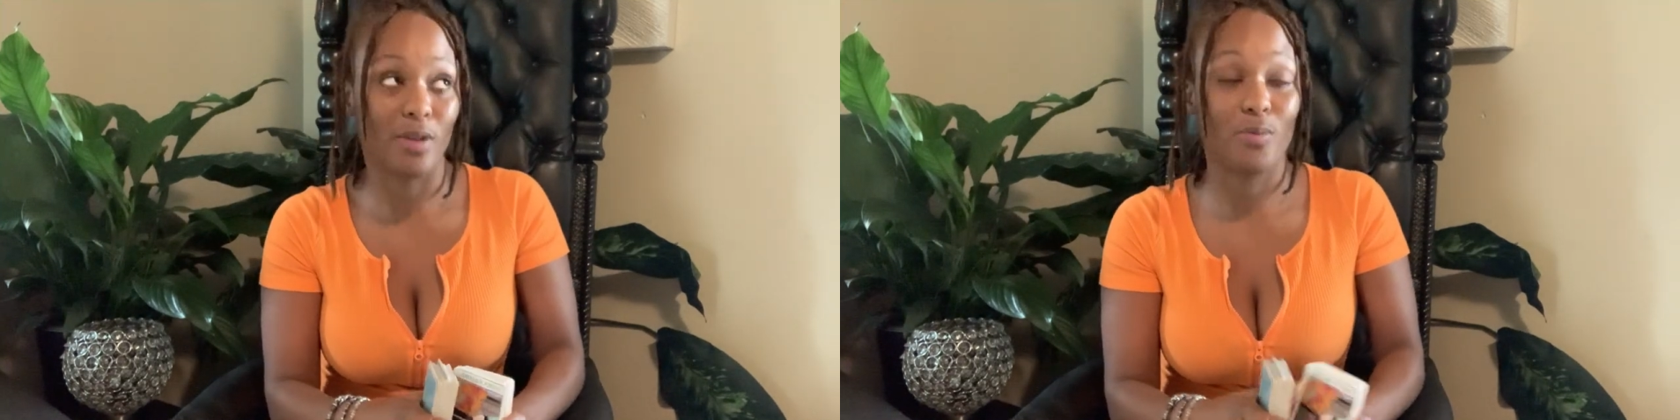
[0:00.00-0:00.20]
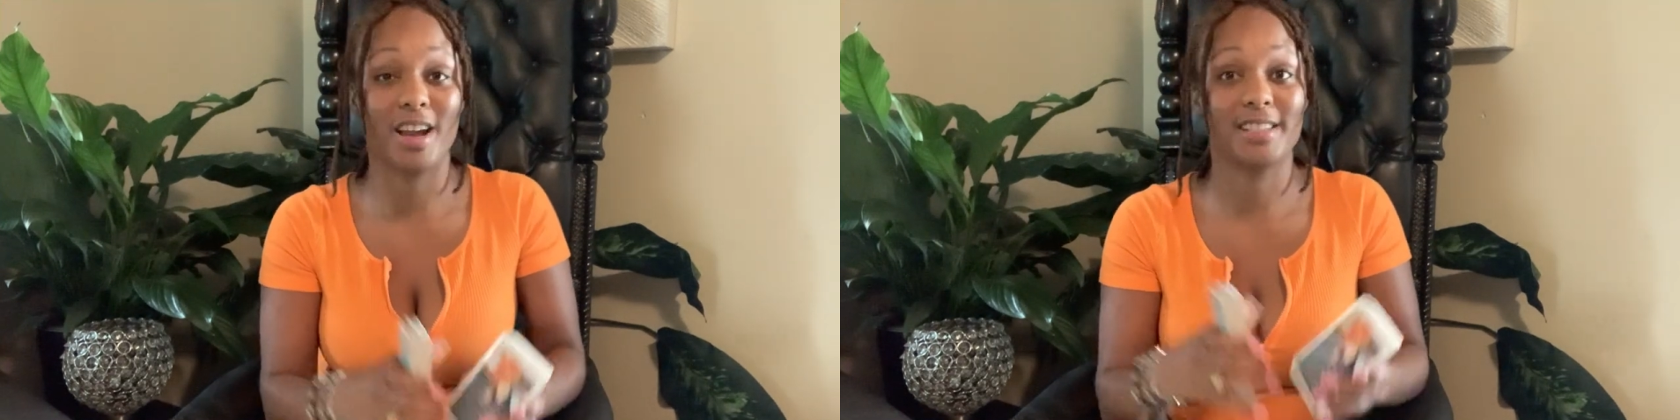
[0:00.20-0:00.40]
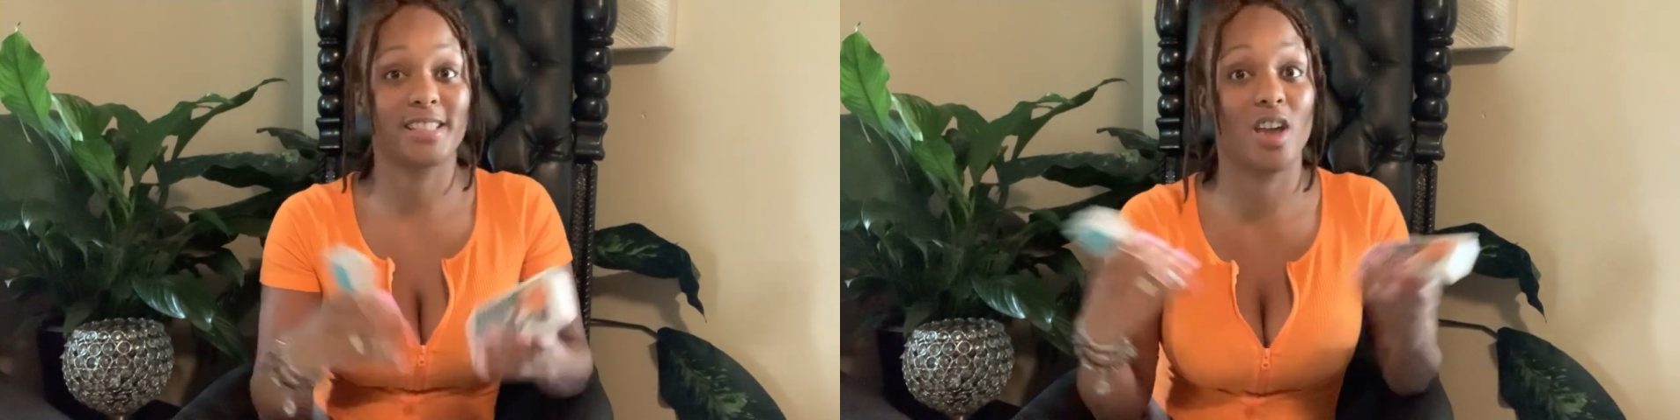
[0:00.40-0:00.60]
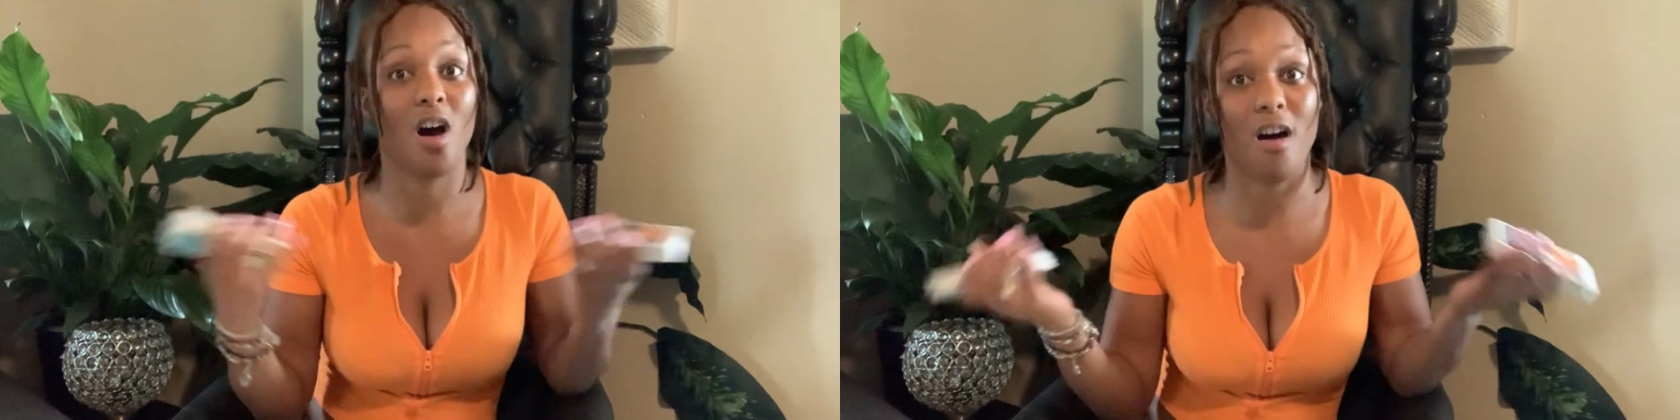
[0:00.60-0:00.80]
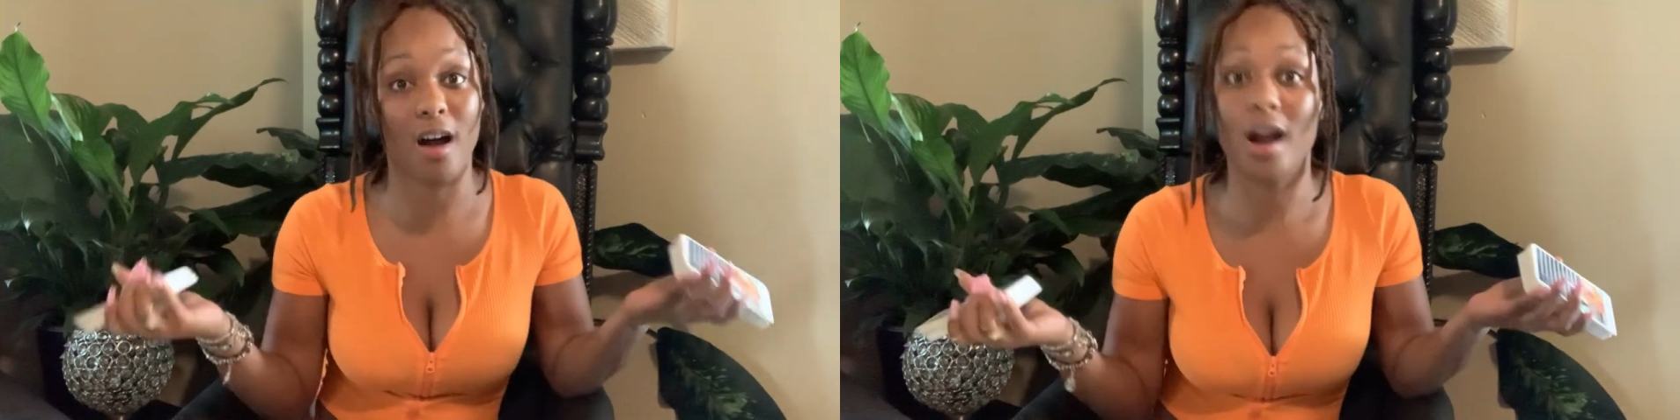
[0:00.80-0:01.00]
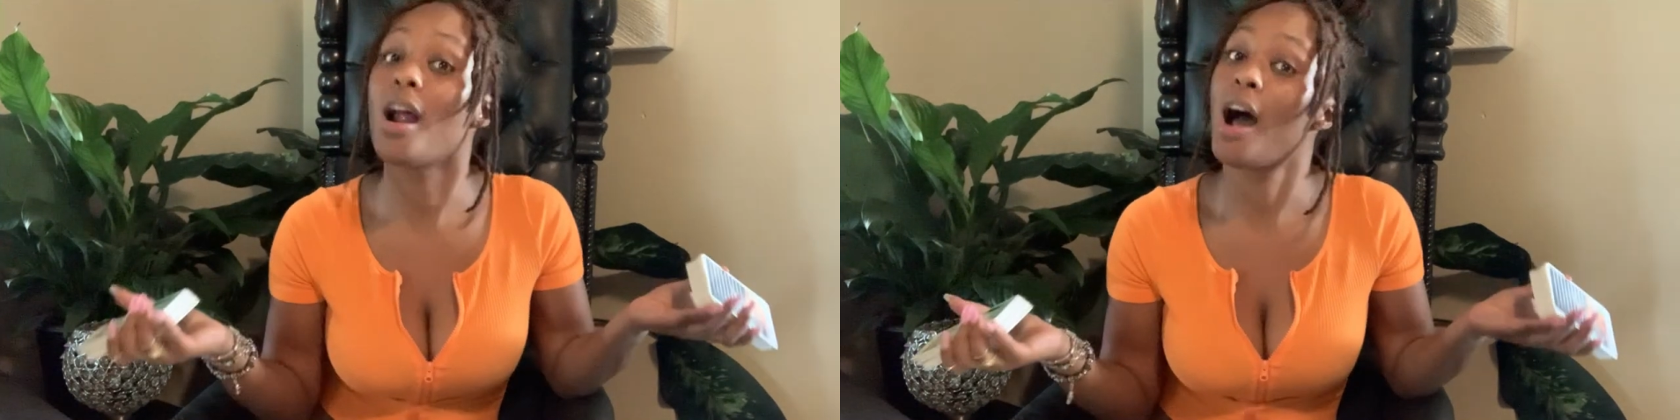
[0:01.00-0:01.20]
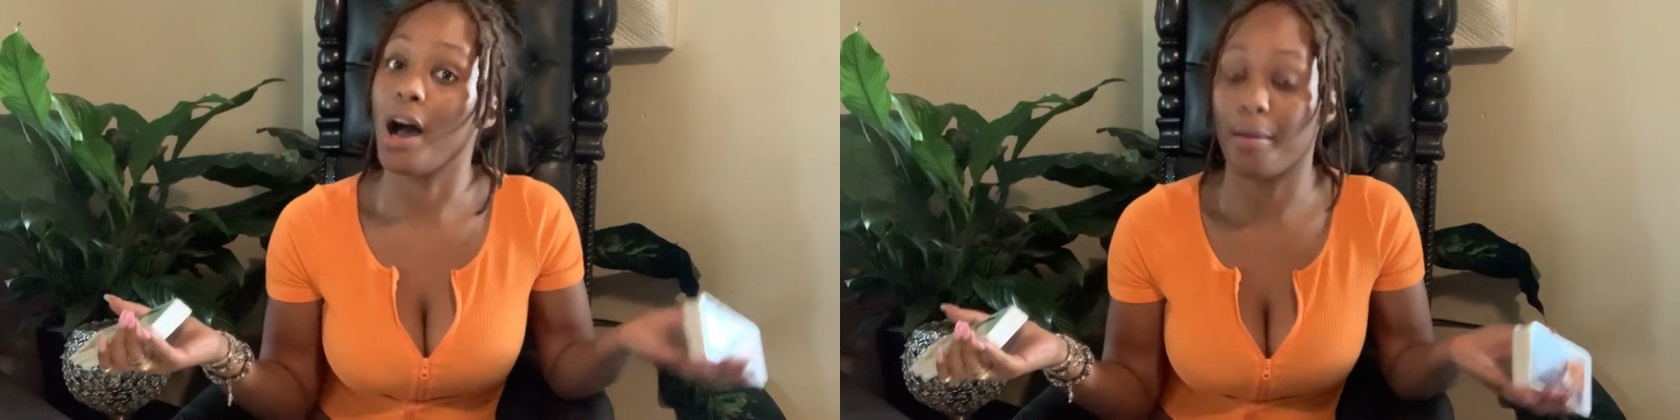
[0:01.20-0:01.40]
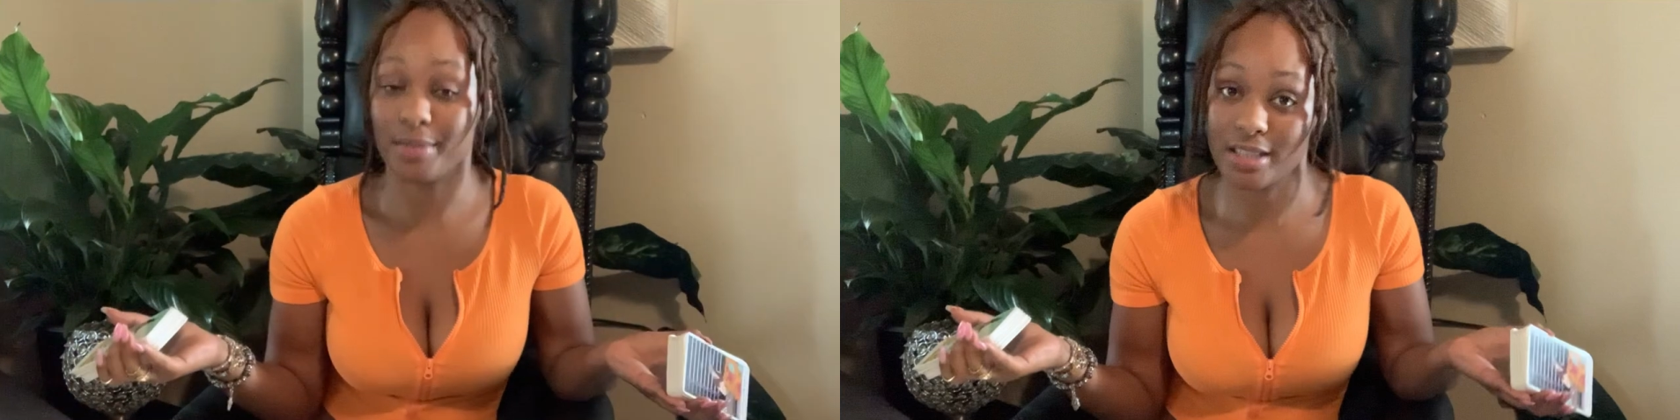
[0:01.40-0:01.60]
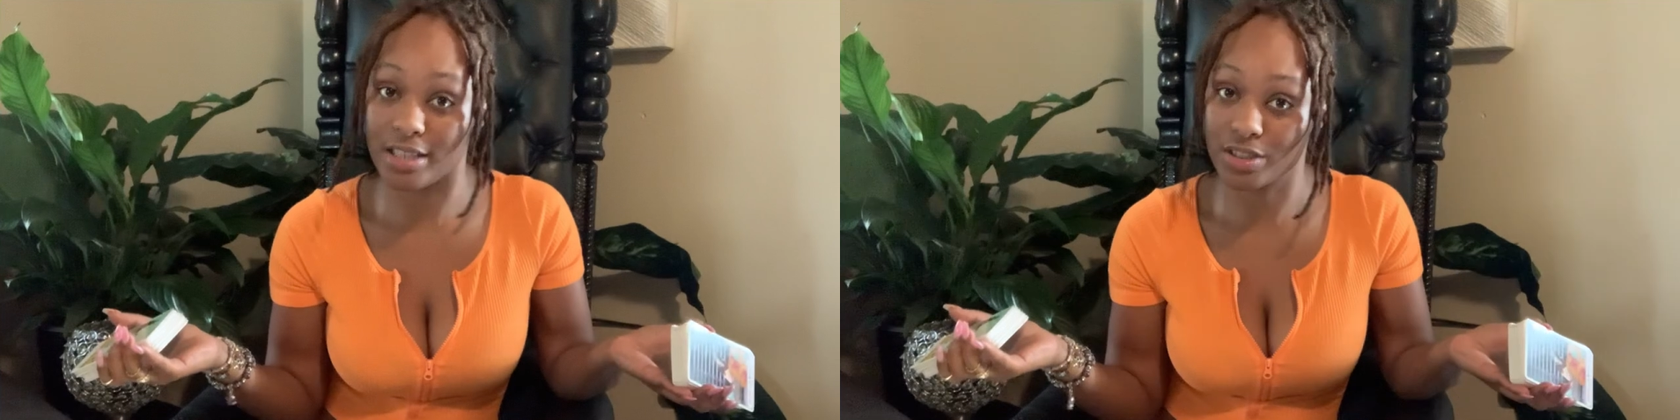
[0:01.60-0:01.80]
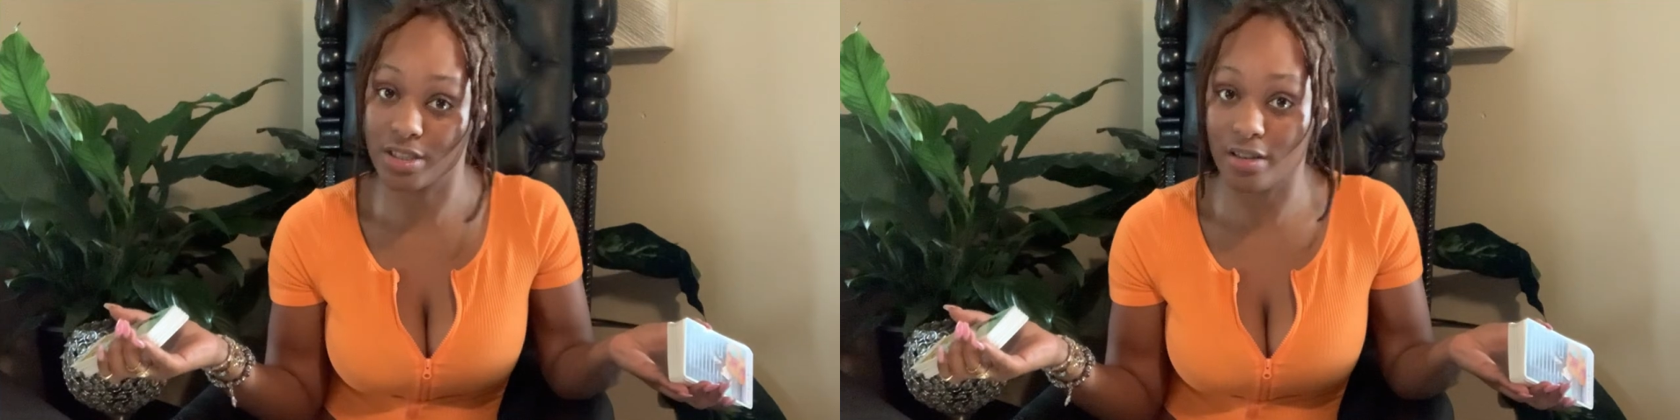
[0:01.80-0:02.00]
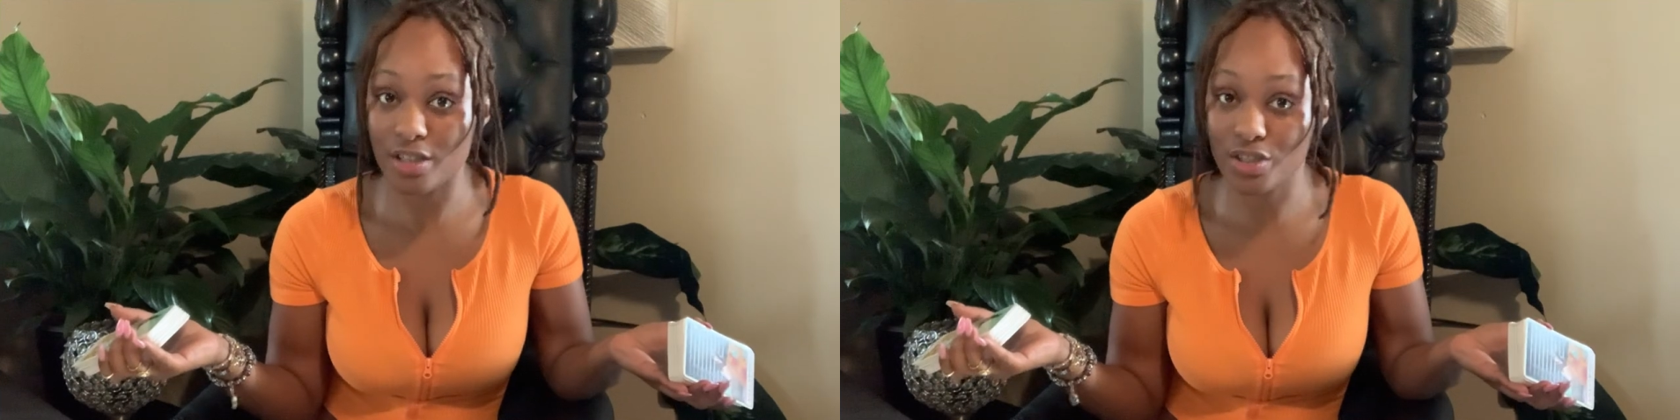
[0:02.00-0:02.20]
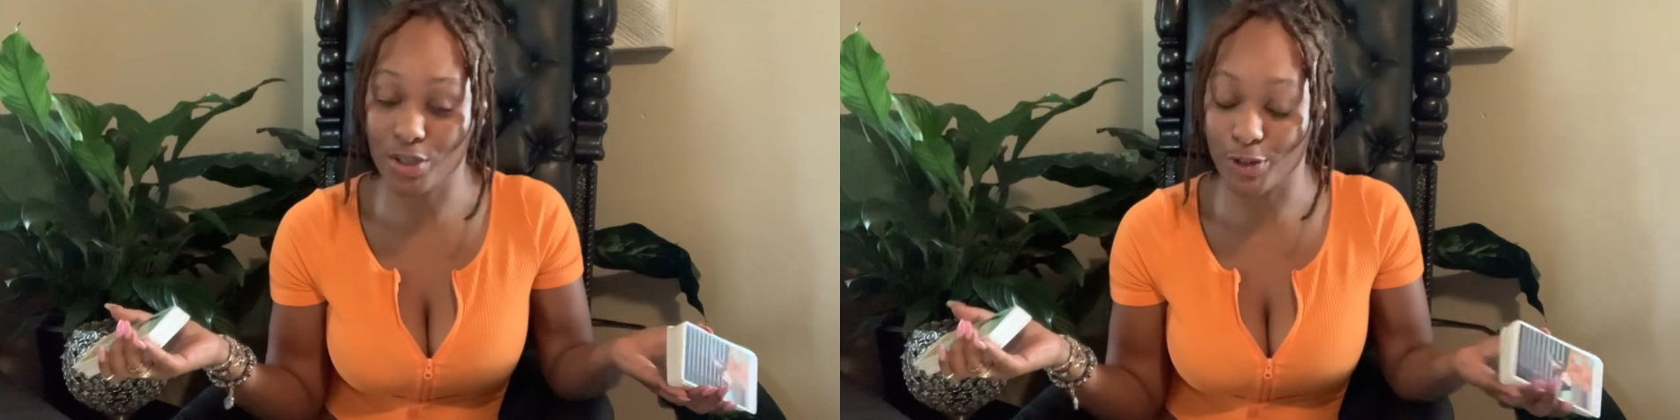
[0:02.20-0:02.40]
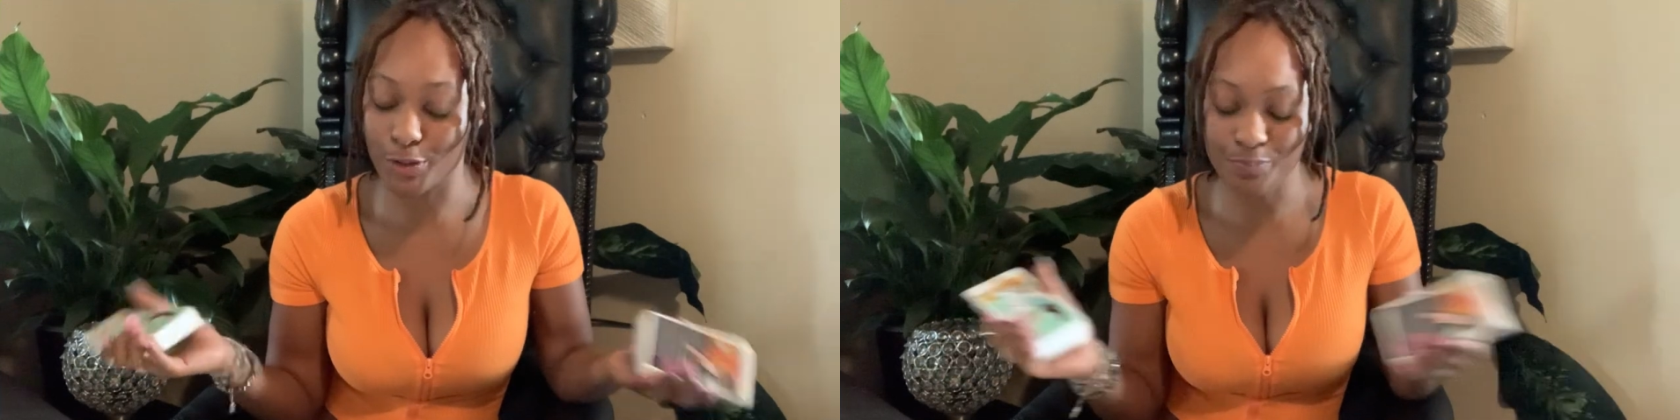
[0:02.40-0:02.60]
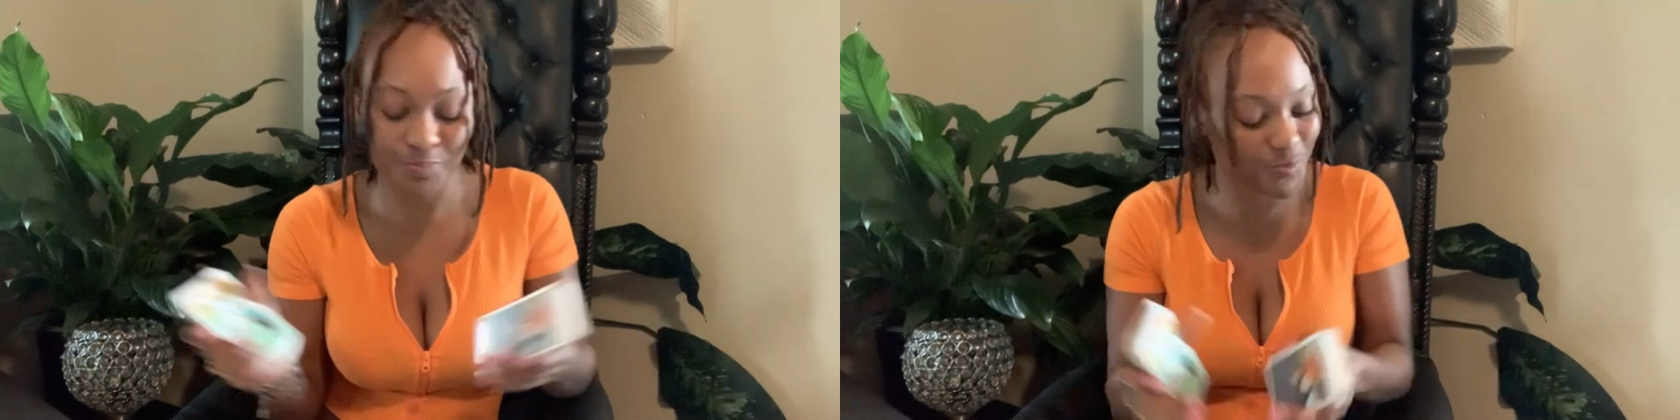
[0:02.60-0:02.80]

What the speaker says: and when I say I'm a Sagittarius too.